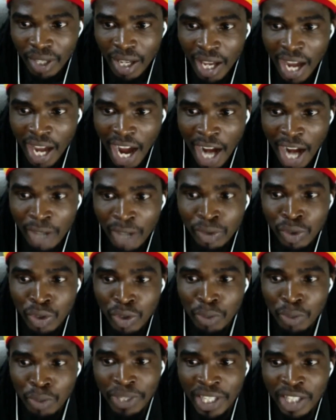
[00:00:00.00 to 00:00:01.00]
How do you
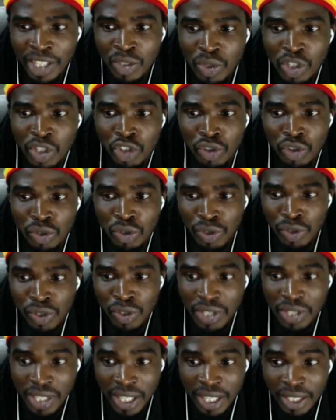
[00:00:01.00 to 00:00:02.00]
begin to introduce
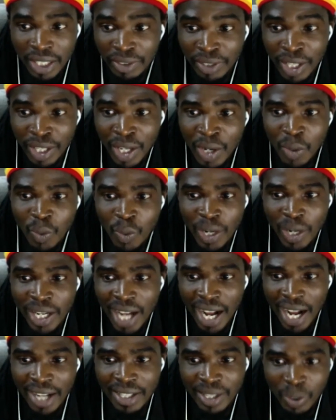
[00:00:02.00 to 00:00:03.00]
yourself when
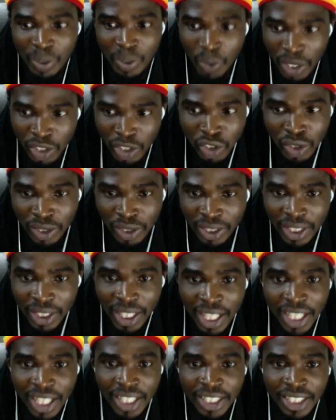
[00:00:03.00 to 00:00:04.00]
asked the question?
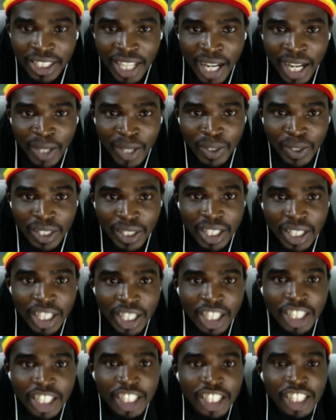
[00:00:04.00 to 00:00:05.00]
Now,
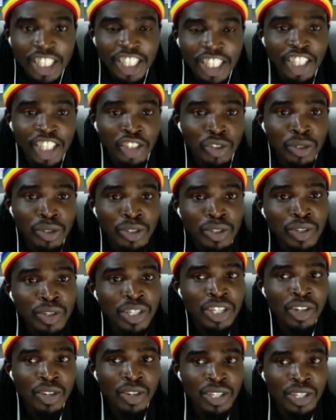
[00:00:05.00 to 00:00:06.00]

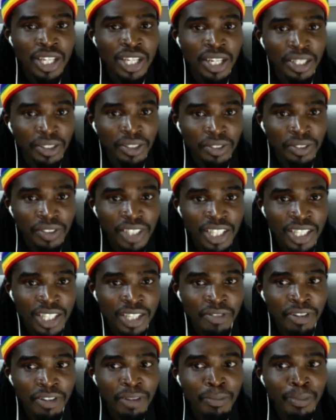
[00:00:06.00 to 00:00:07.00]
introducing yourself is
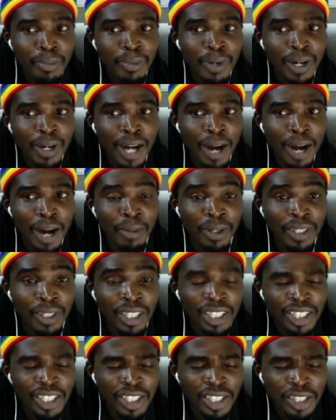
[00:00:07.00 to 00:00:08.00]
different
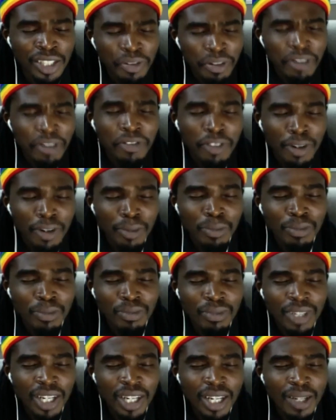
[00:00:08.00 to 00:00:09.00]
from
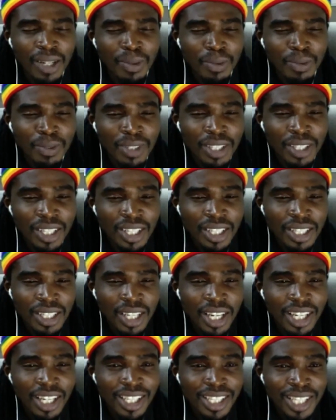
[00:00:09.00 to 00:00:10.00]

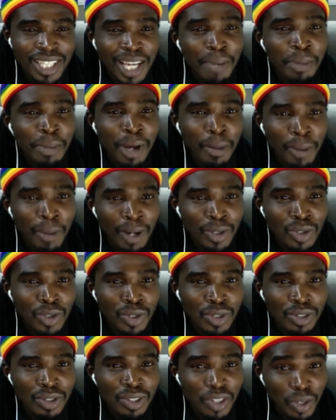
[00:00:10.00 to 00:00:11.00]
saying, tell me about
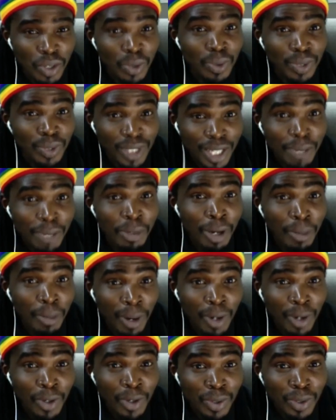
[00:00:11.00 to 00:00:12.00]
you, tell me
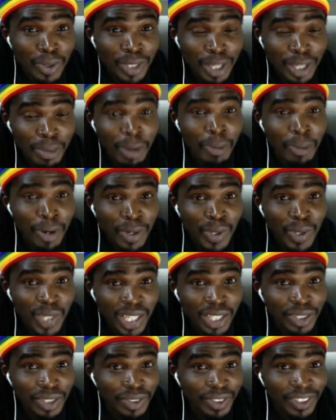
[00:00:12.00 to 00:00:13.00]
about you, tell me about
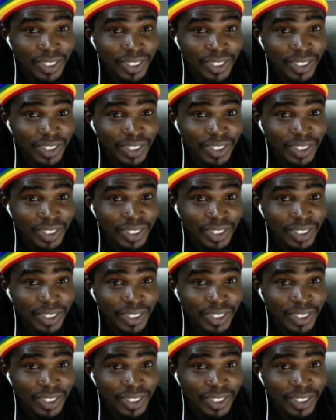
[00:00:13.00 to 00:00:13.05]
yourself.